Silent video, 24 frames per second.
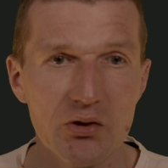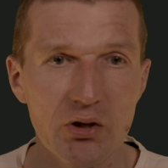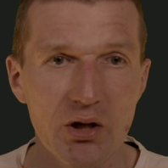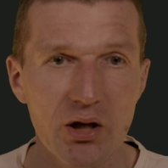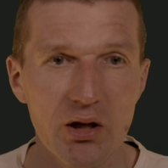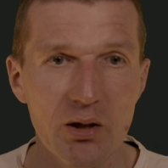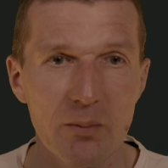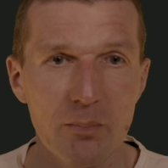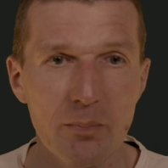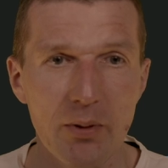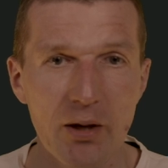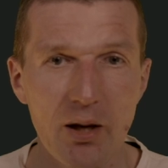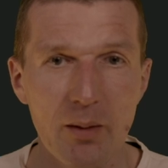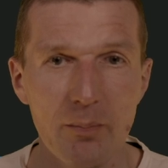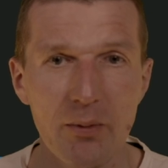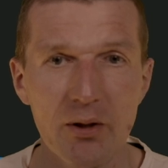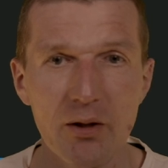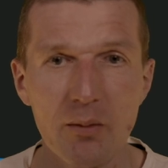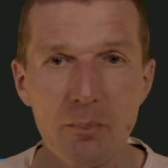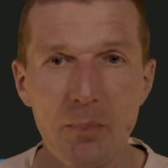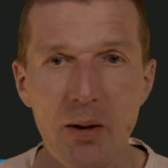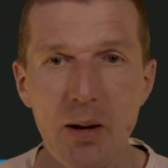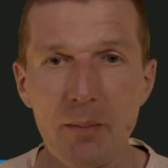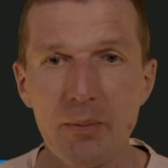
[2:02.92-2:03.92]
a
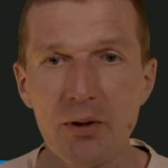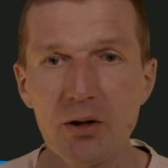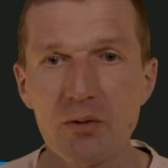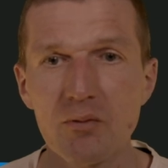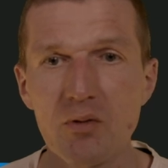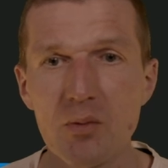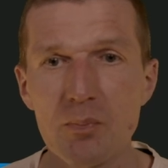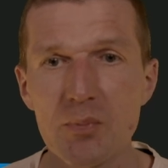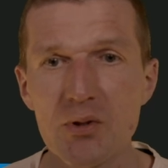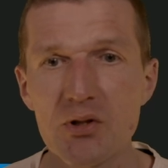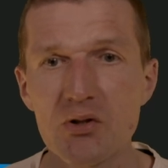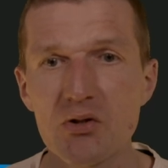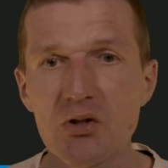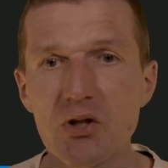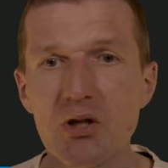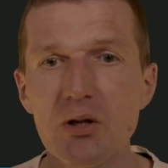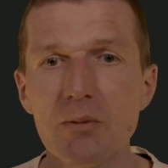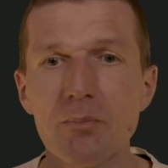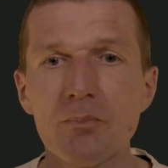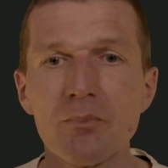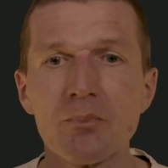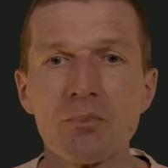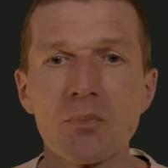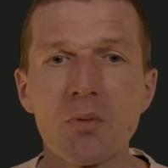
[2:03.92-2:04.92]
public, public V P C
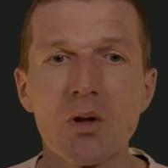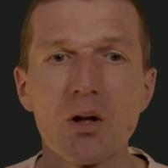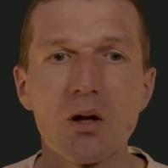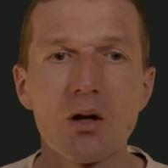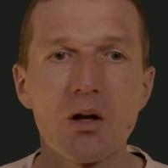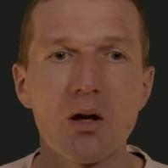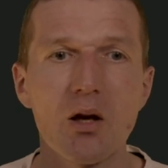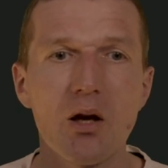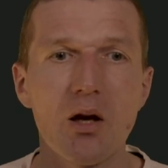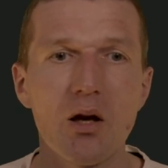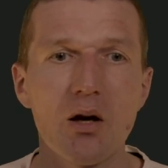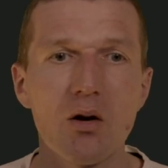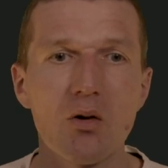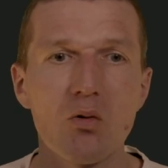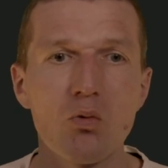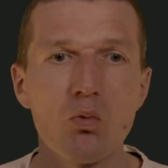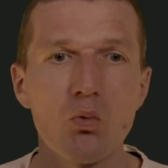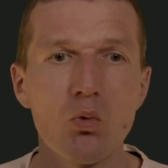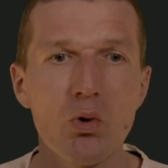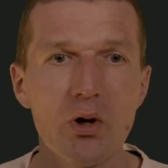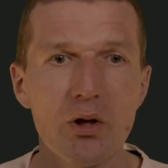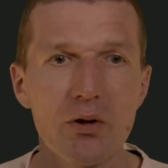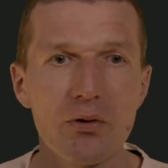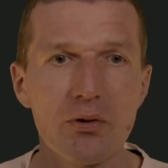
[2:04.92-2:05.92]
uh,
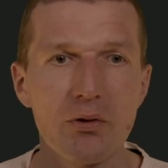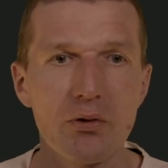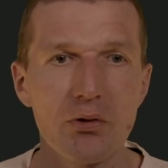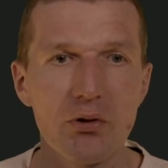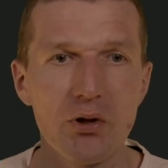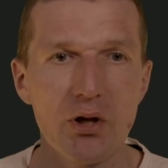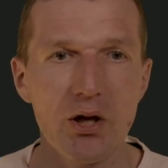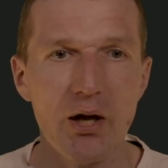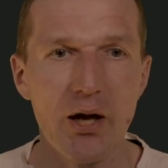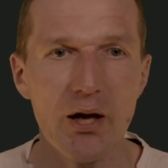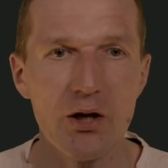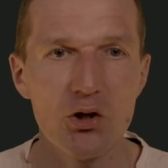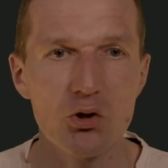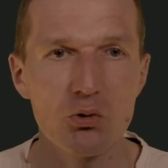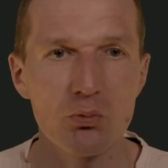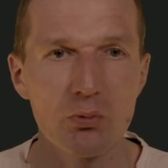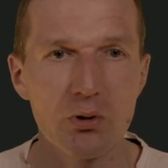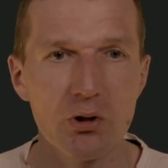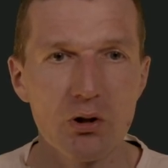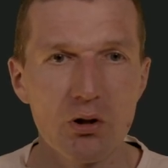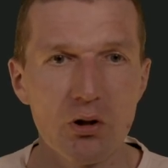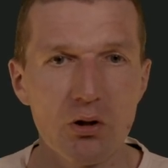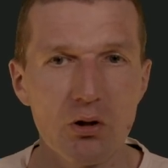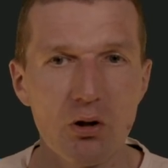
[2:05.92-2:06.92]
with the
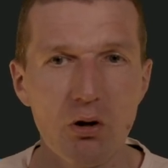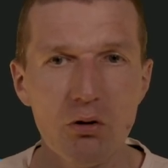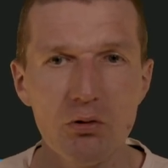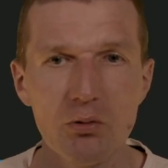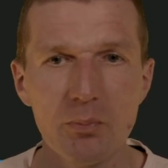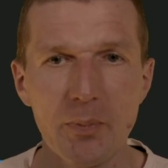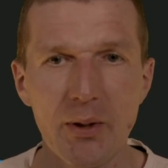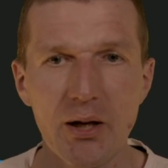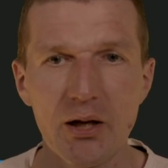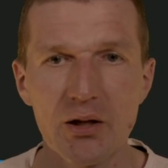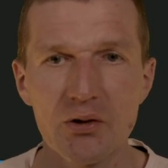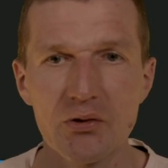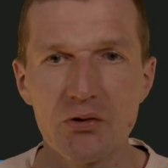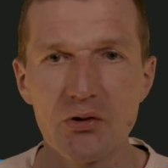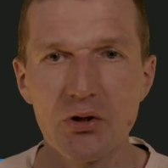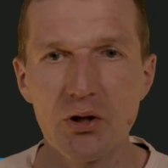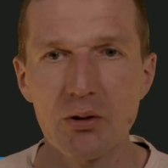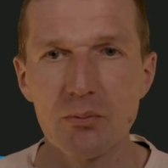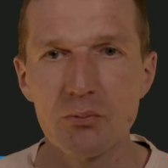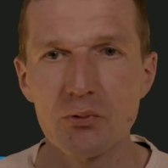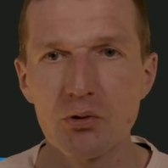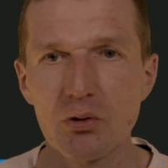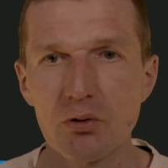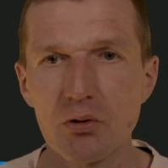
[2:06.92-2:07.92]
actual load
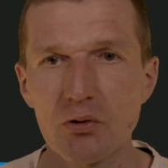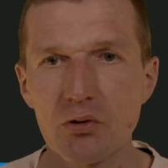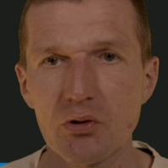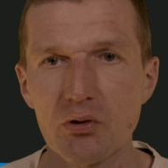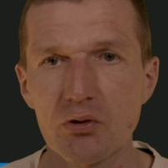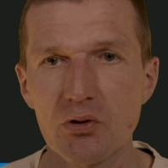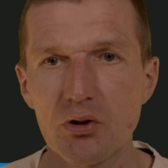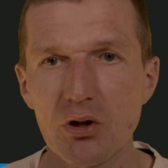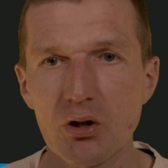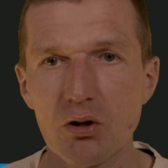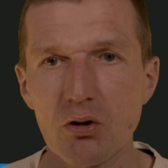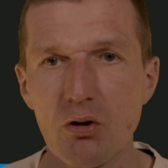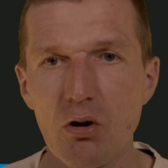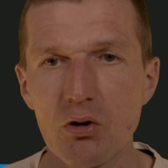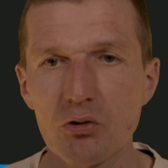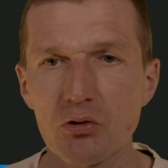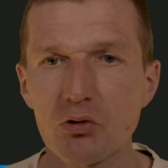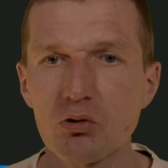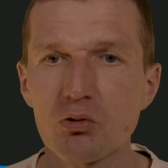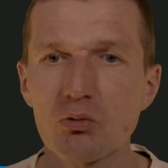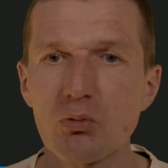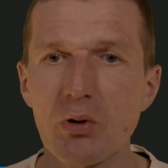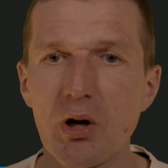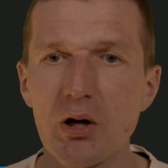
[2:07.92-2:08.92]
balancer. So this is the
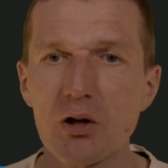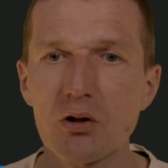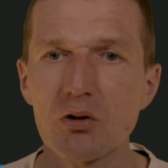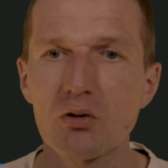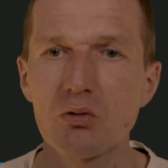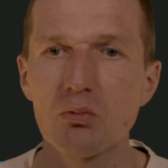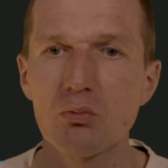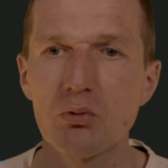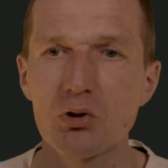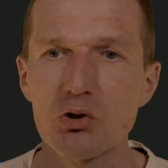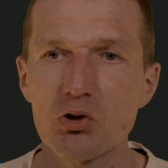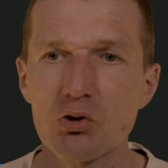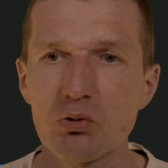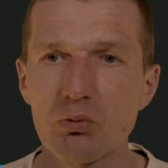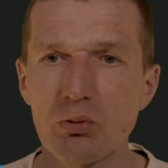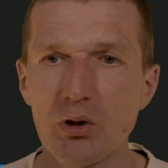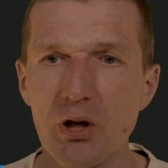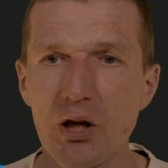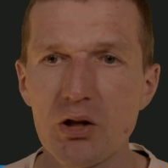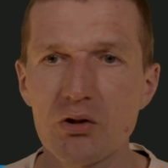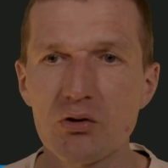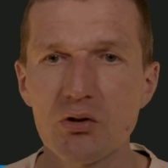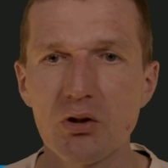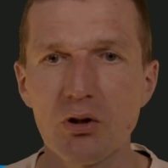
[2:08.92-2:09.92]
construct which
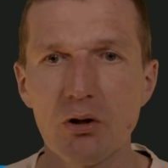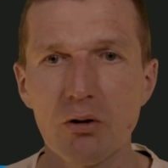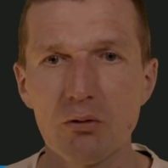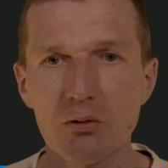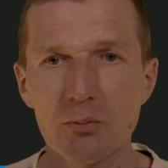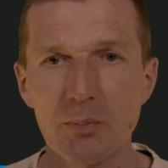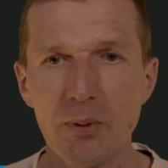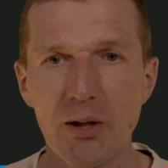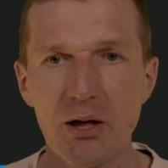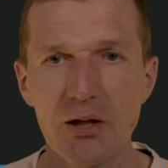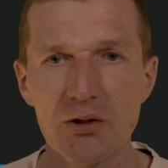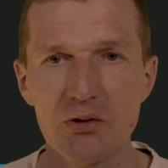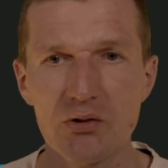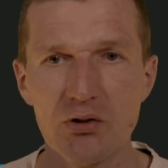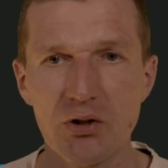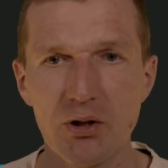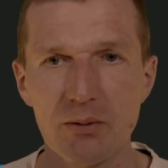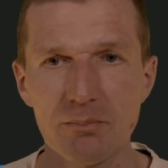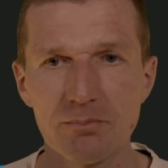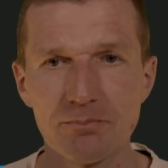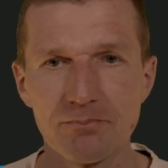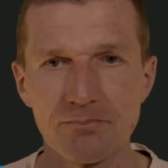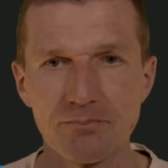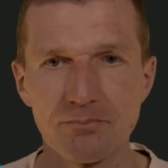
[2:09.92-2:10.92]
creates the load balancer
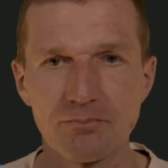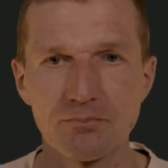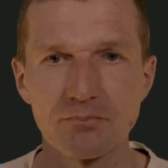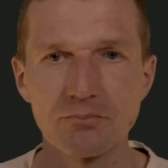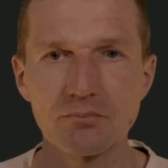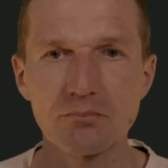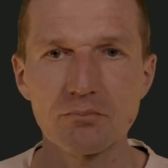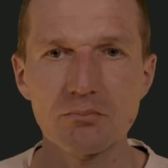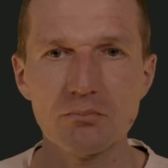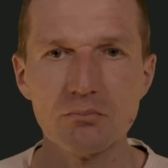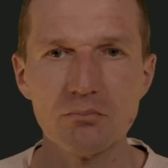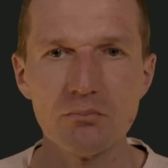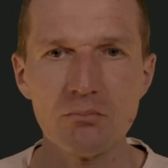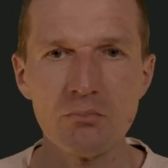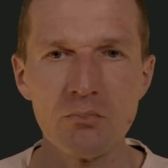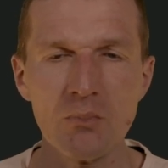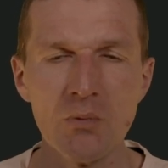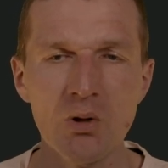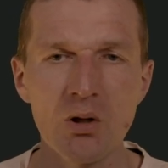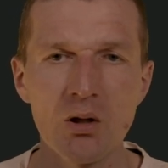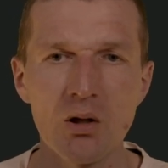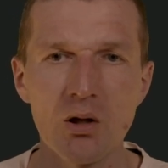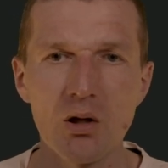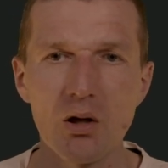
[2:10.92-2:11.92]

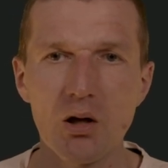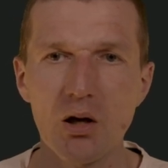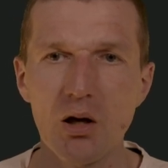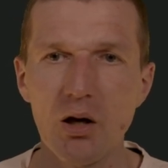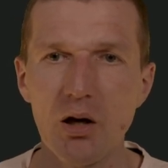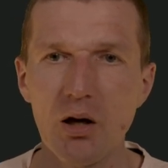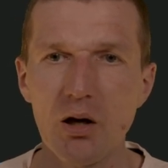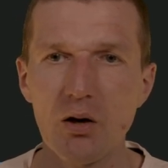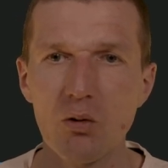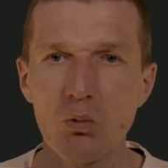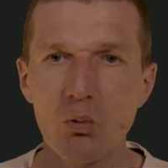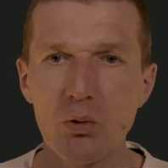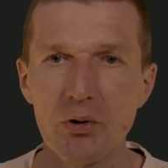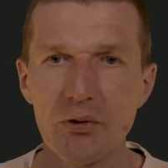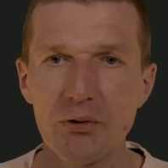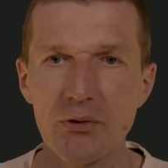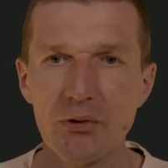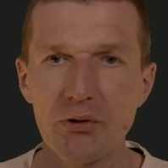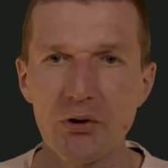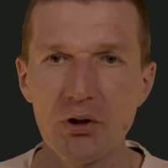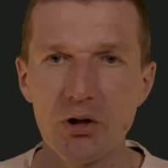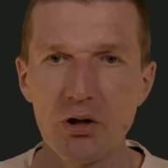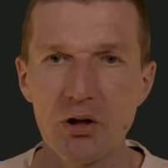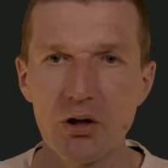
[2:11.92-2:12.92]
uh, with
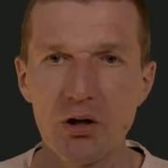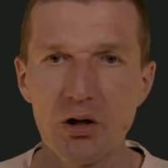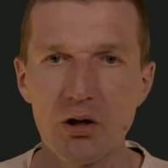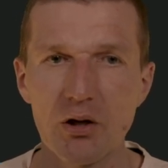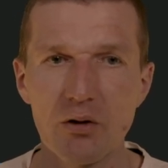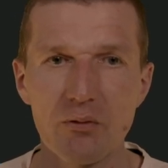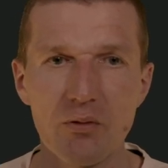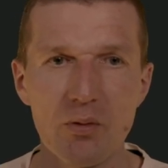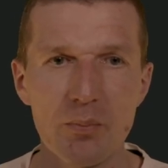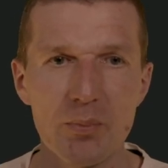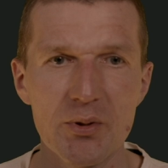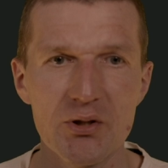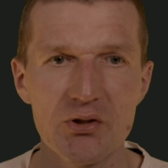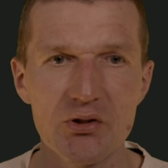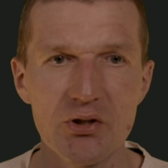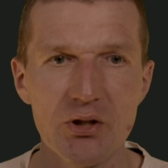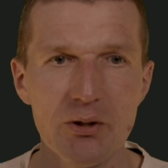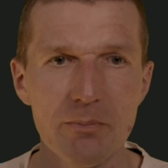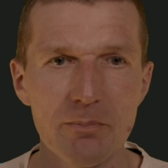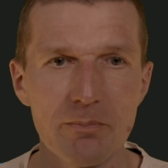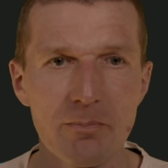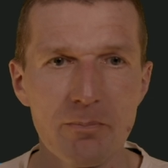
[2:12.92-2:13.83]
the uh, V P C.